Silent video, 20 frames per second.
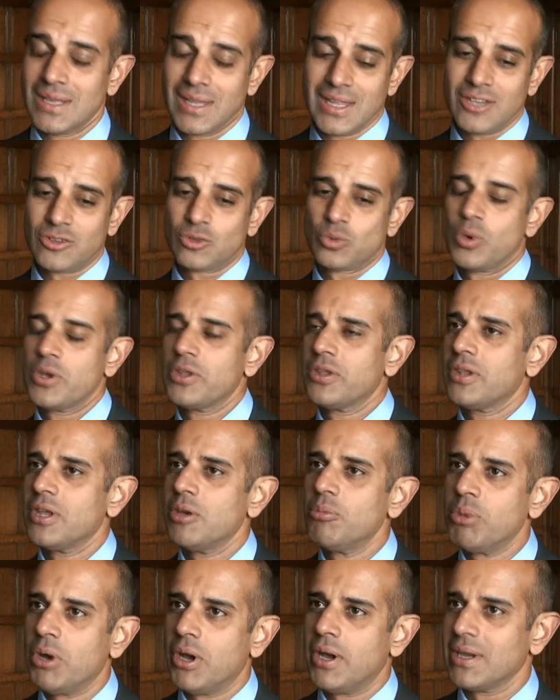Now that's whether they're
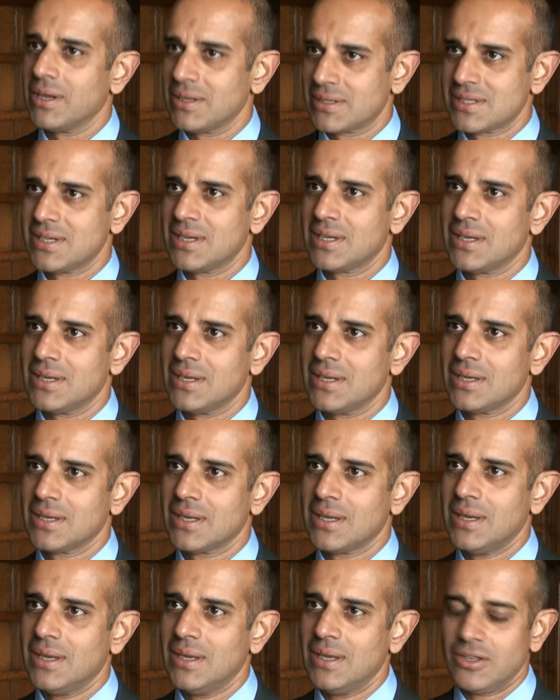buying a ticket.
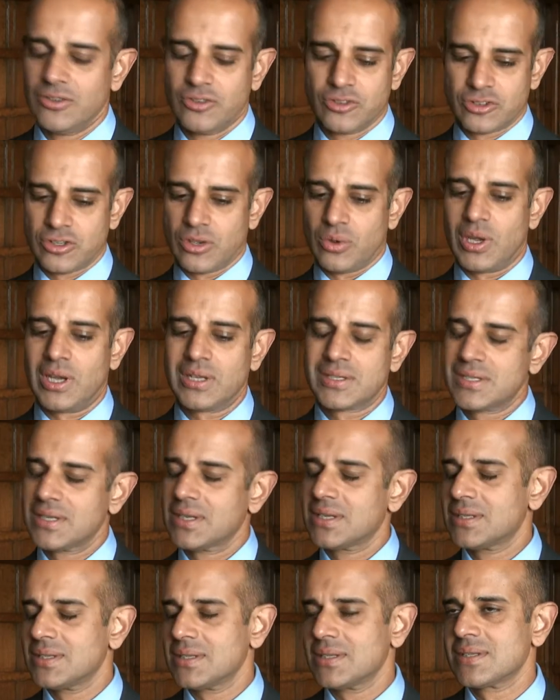And so our
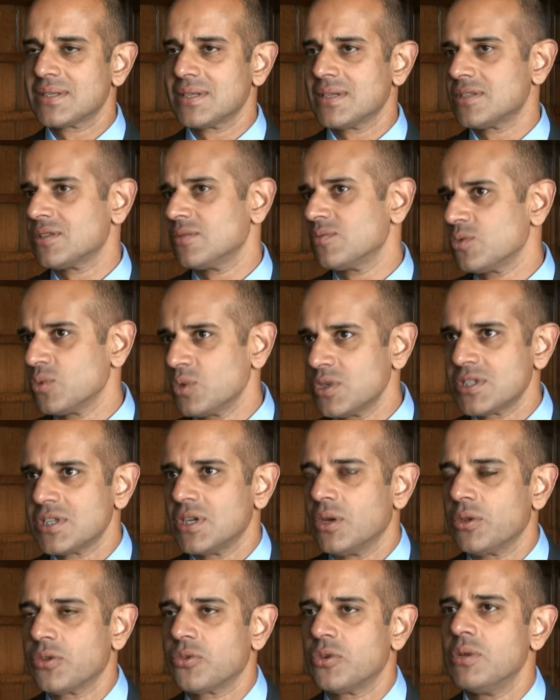ticketing systems, we
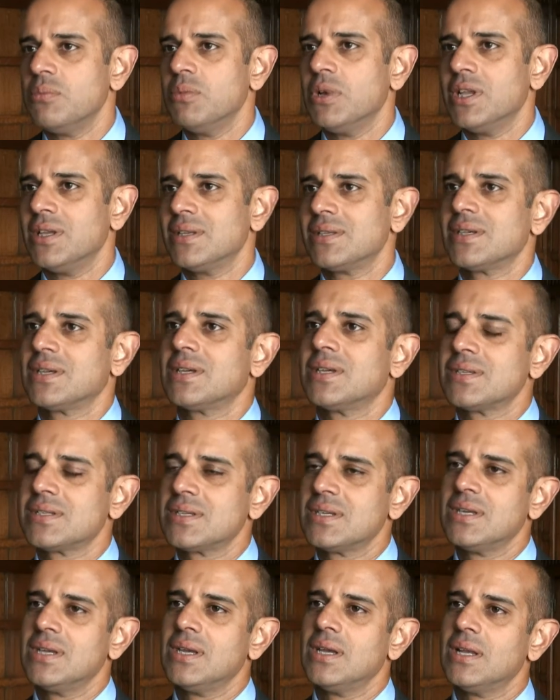sell 3 million tickets
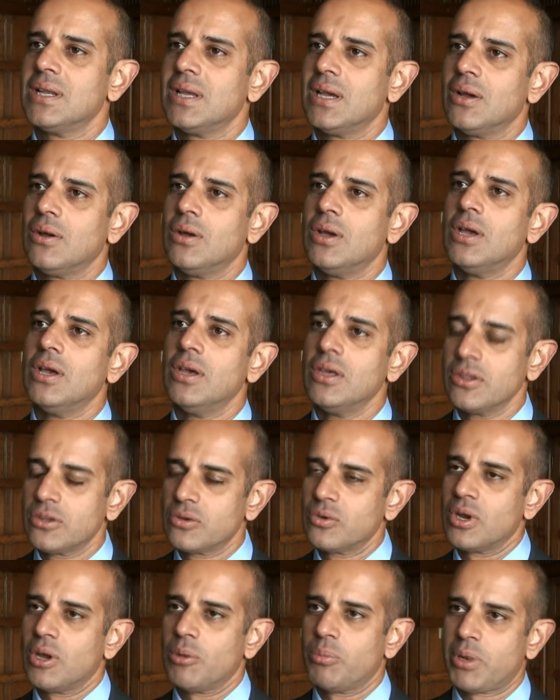a year now
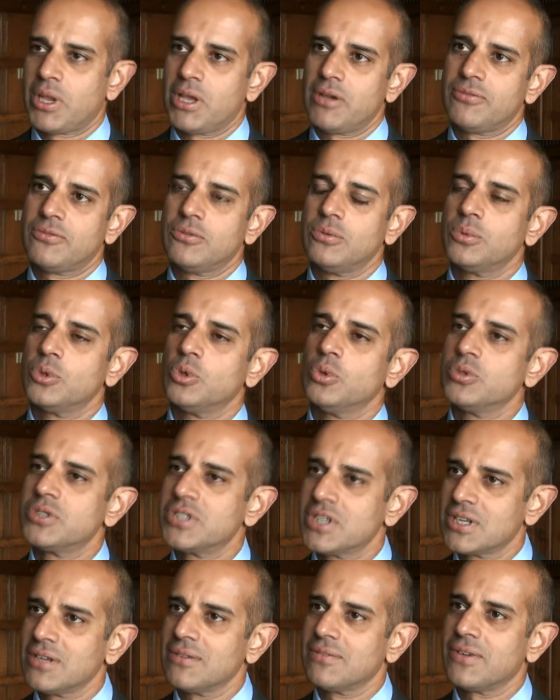through our platform called
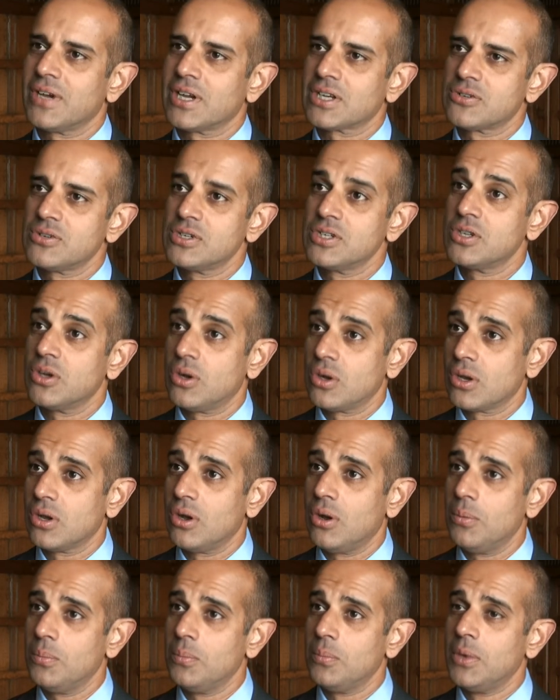
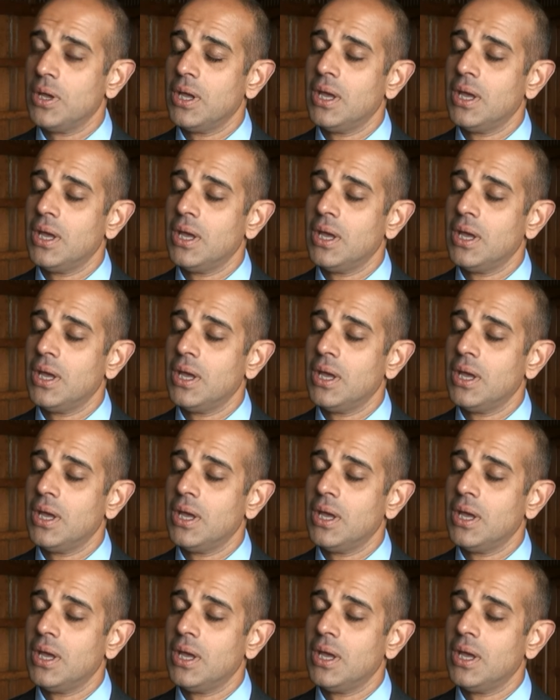ticketfactory.com.